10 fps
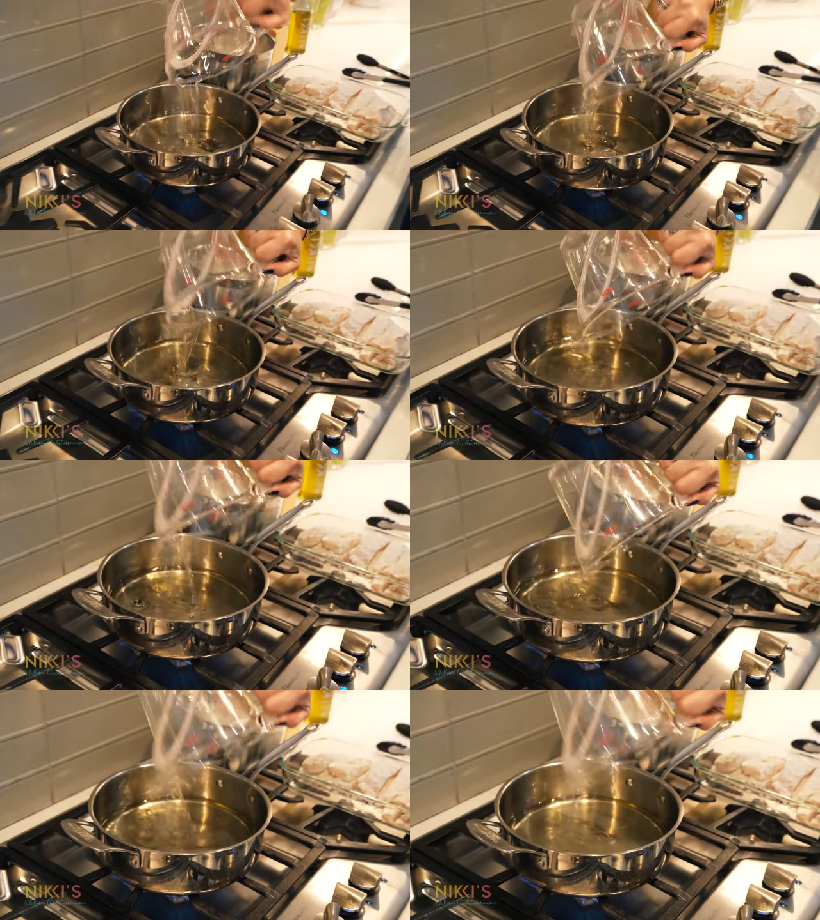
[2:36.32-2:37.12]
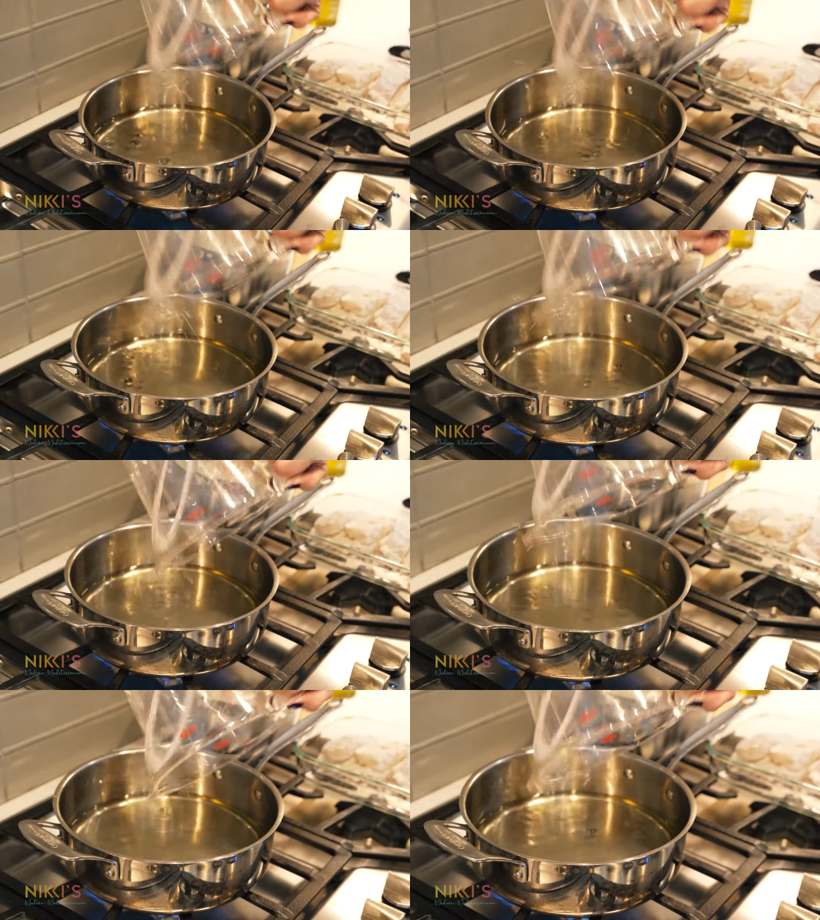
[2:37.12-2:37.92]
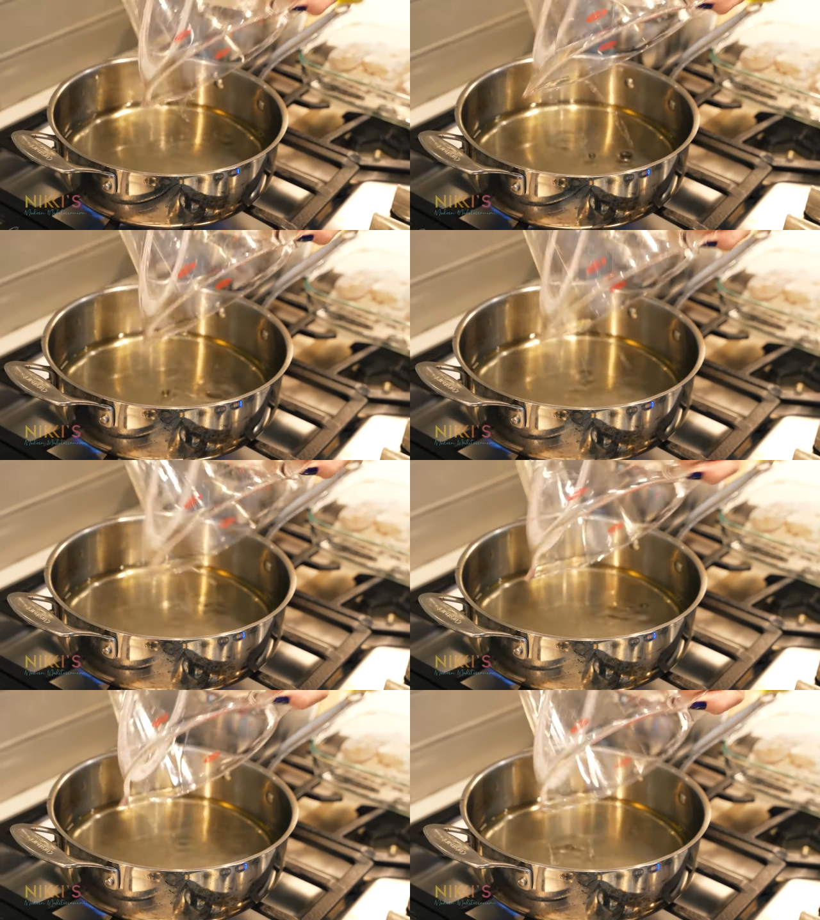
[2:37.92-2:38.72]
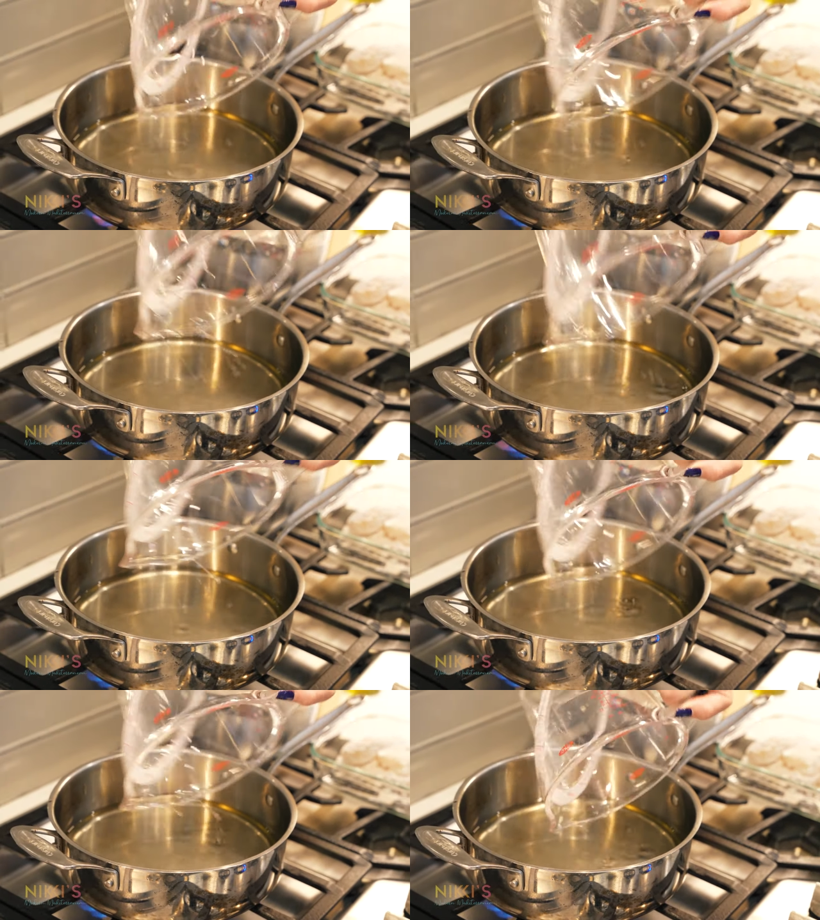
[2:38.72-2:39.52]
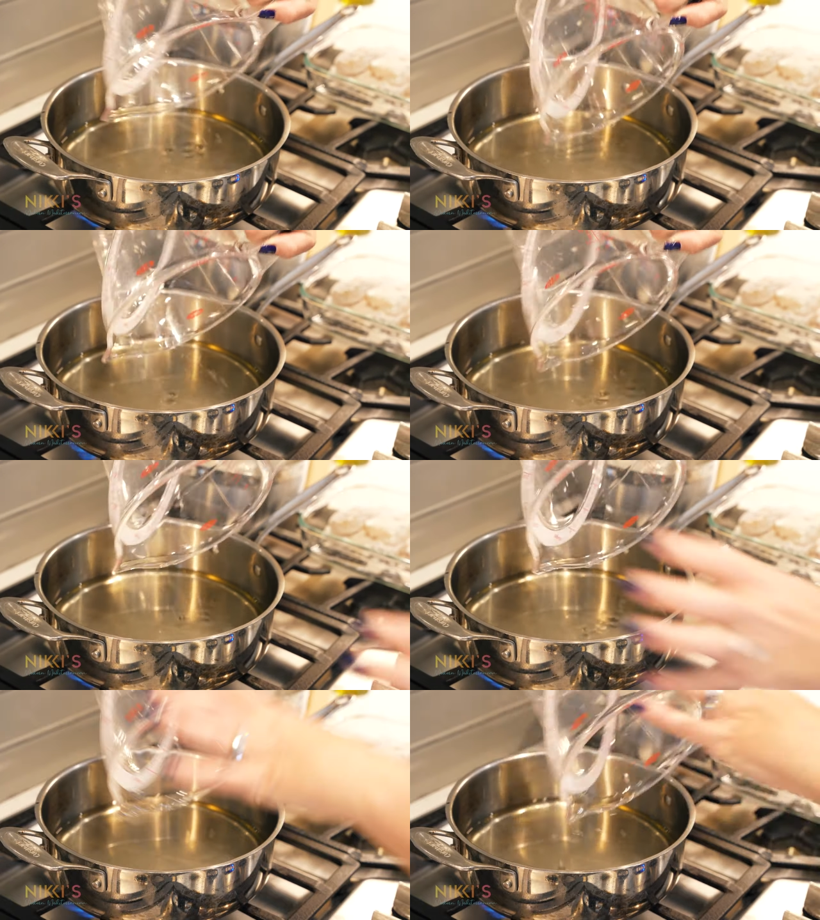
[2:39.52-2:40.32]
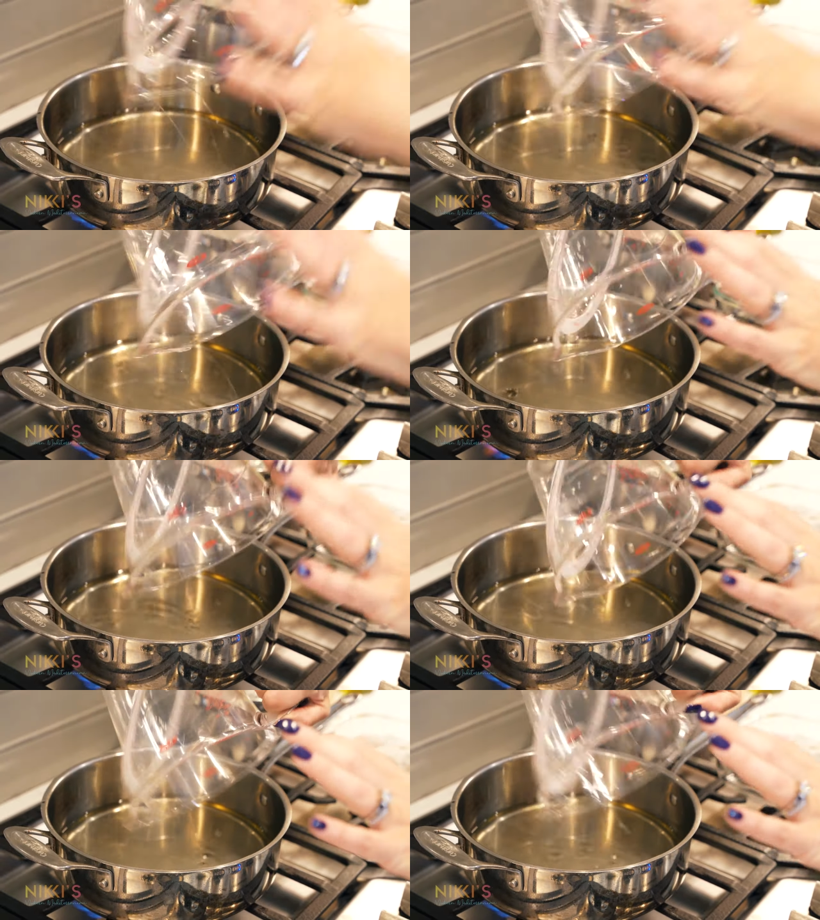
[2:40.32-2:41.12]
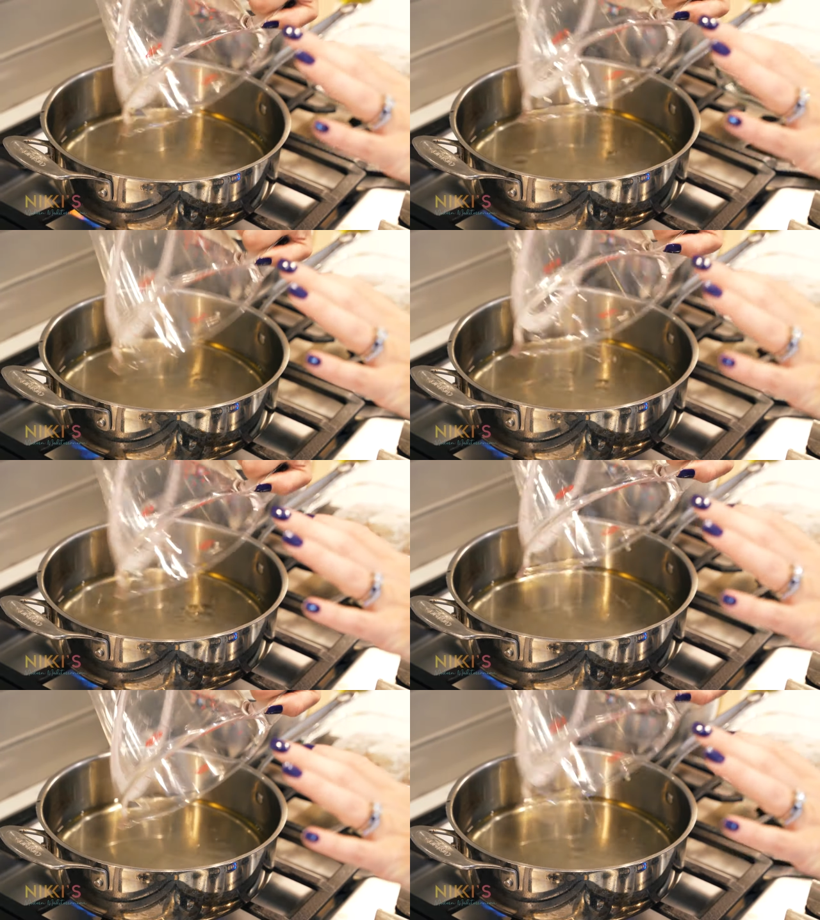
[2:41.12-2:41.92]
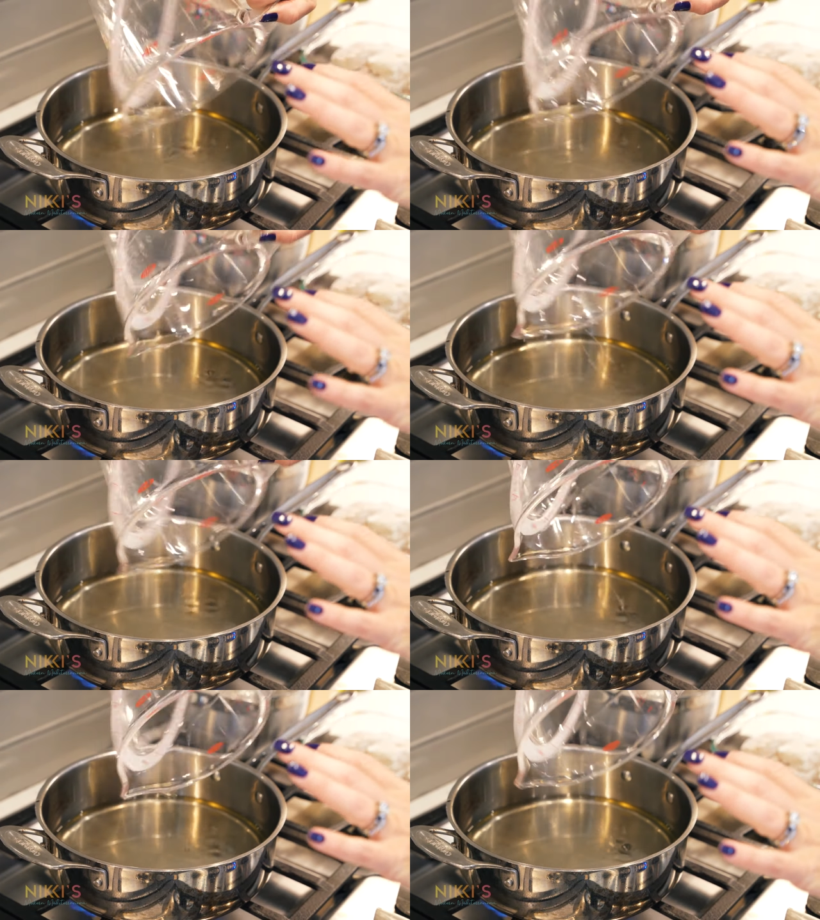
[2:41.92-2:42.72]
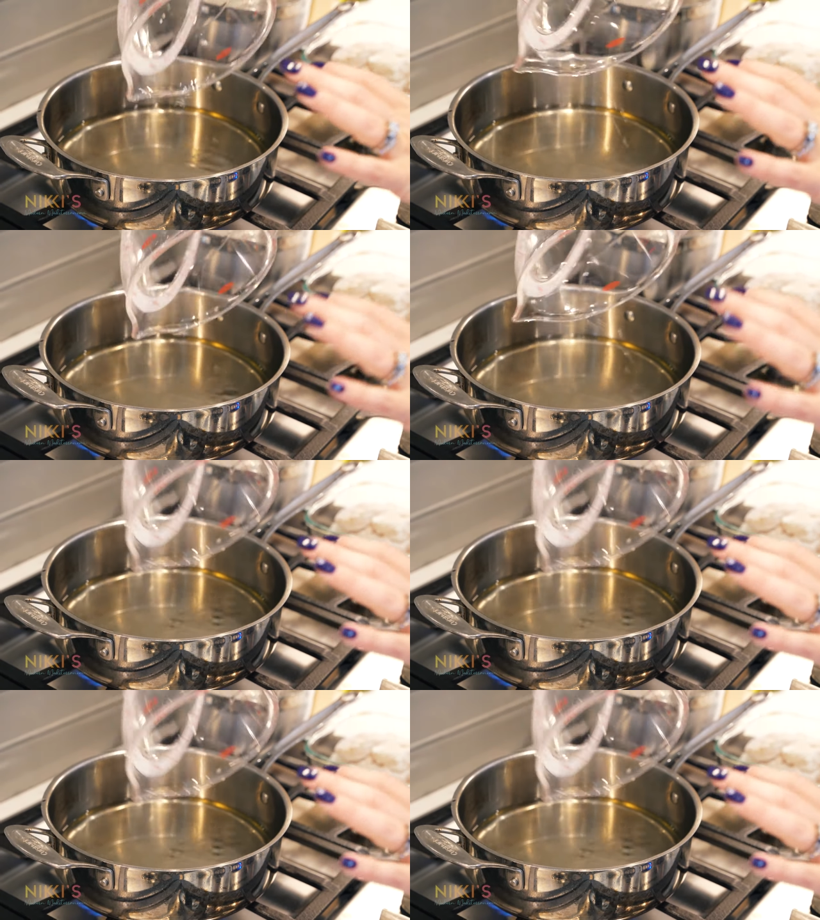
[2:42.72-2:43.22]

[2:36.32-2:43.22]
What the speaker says: No face is visible, so there are no lips to read.